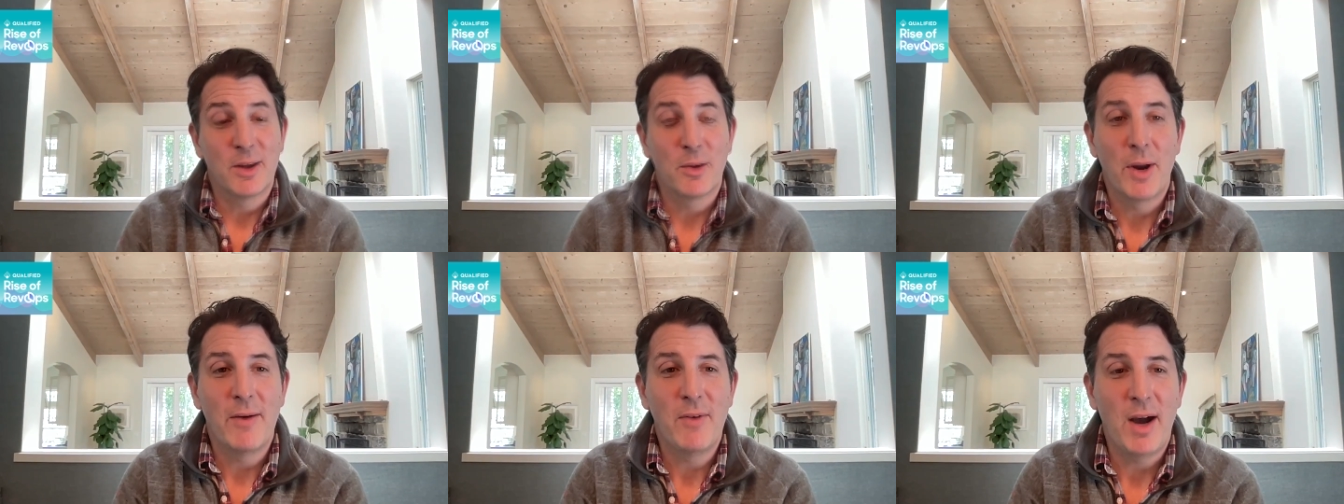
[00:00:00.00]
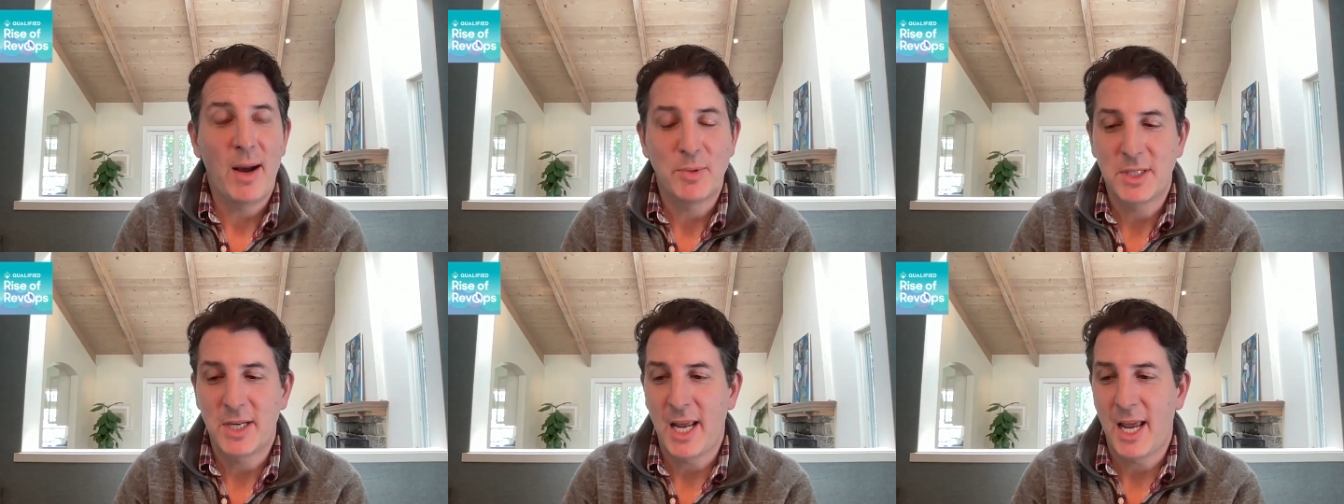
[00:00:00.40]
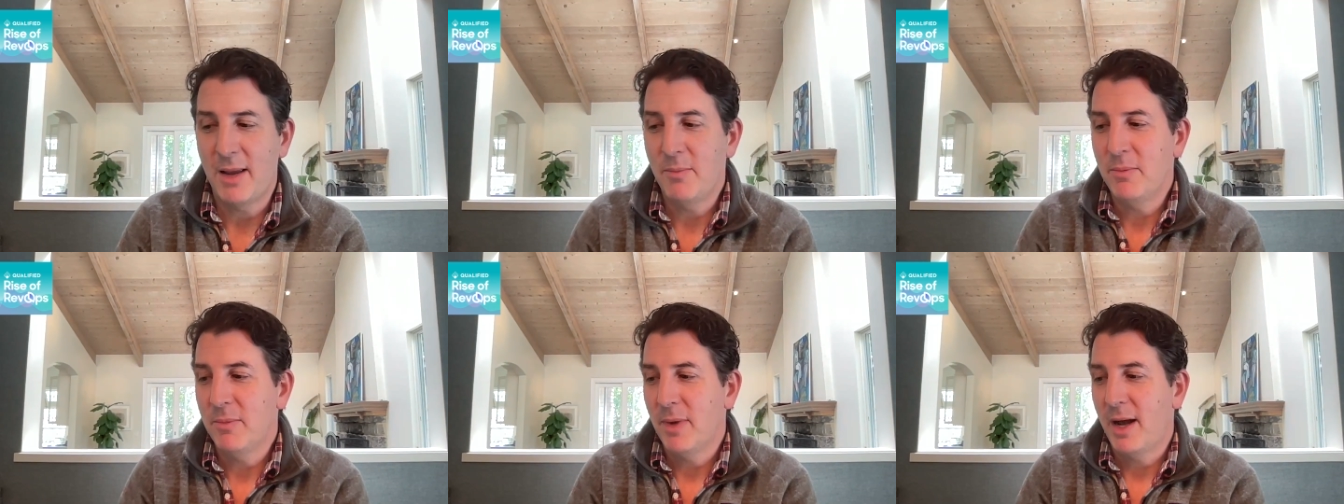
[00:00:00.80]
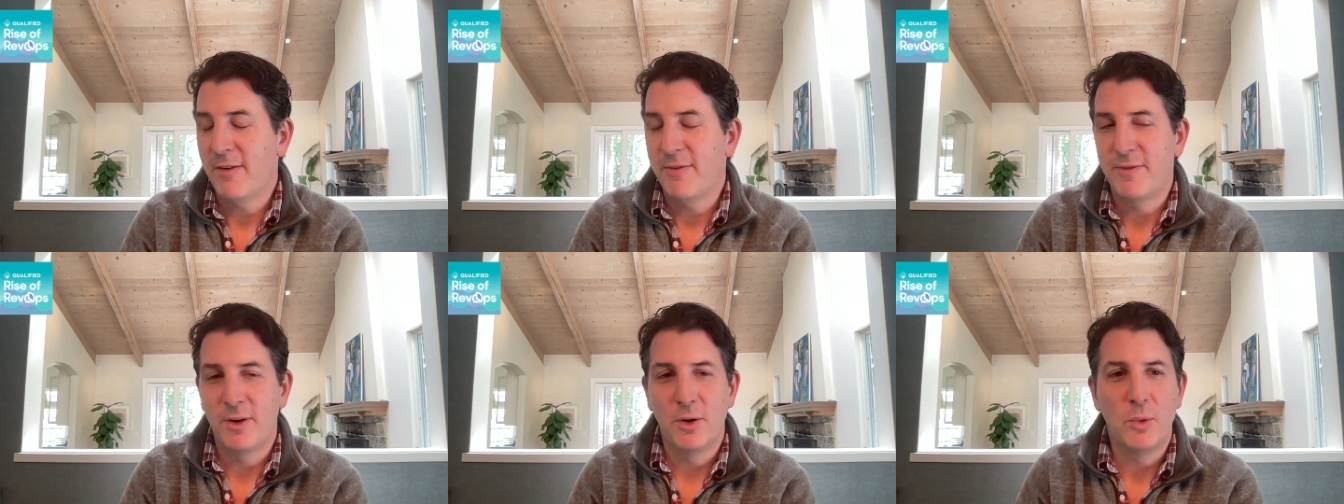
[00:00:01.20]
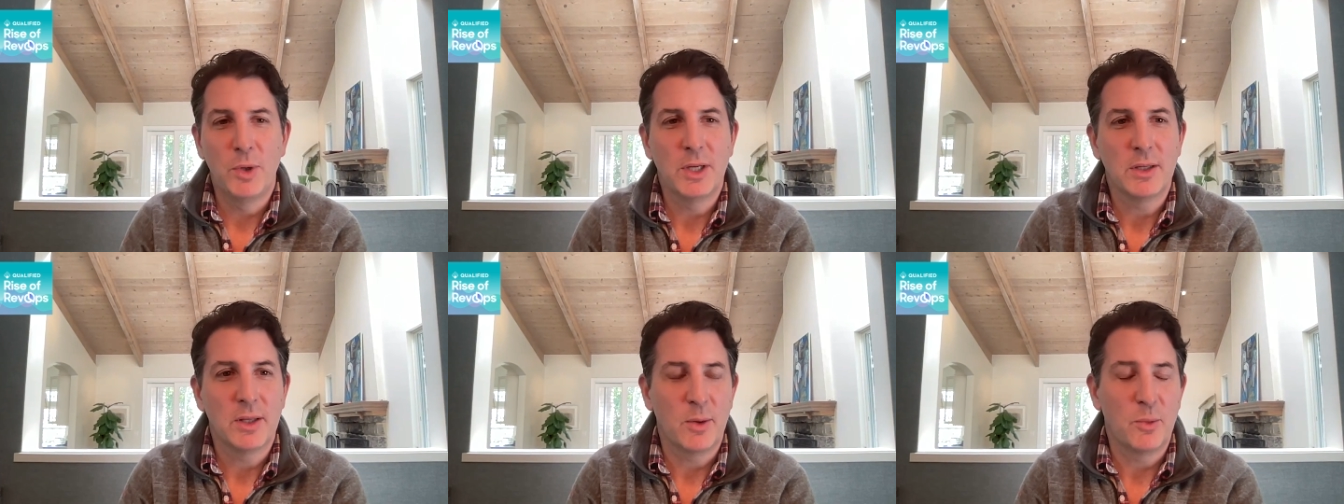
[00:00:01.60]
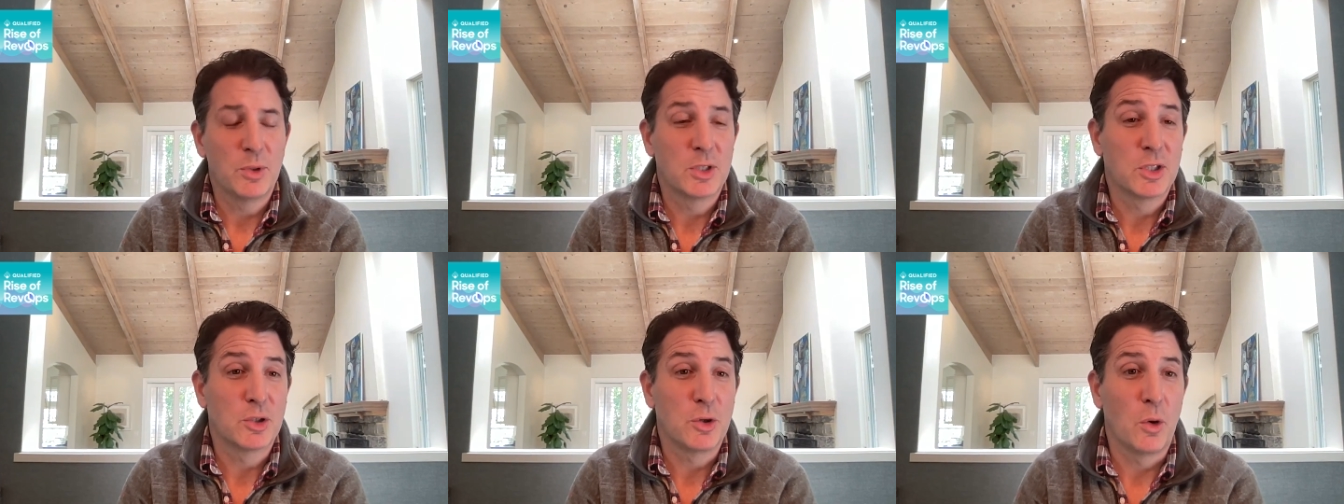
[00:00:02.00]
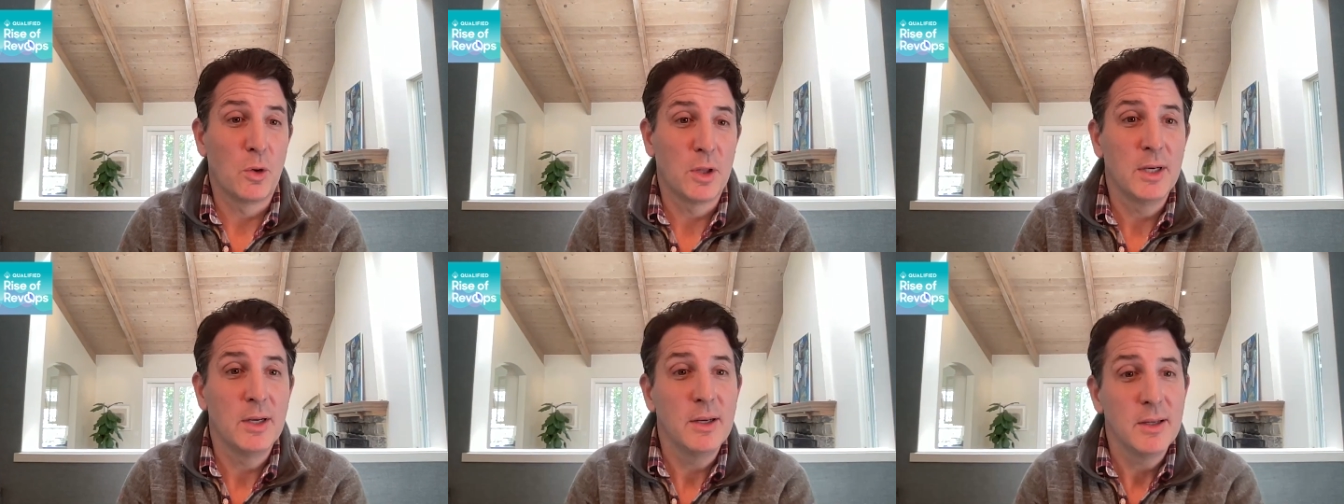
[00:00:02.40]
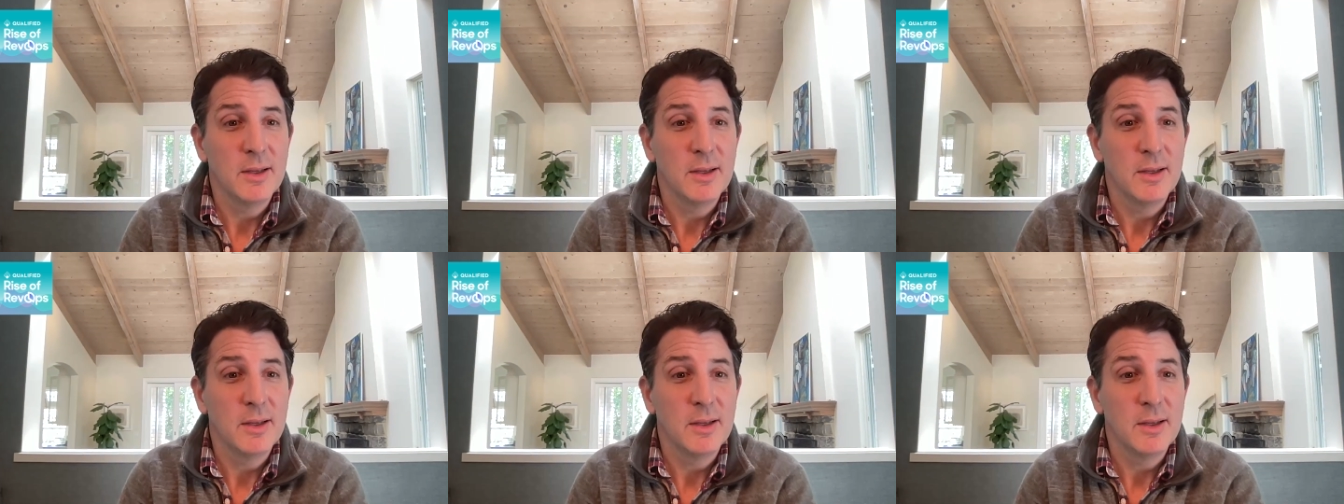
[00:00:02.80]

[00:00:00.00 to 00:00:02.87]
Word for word: The RevOps name, I feel we it was stolen